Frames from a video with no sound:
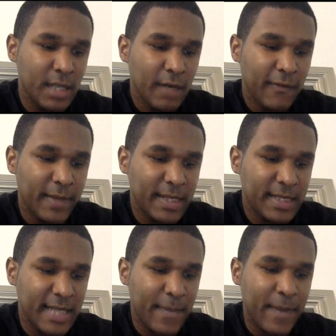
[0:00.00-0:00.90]
from
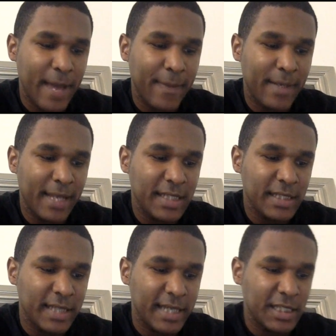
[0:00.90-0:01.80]
extant populations
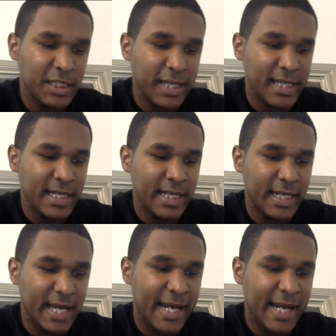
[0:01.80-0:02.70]
has suggested that
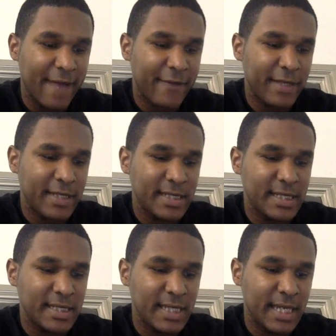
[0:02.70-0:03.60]
non-Africans
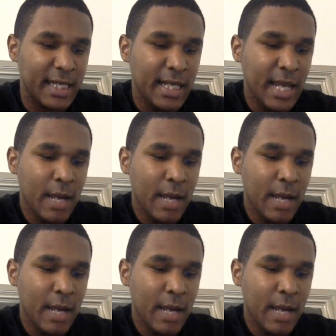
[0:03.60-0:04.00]
descend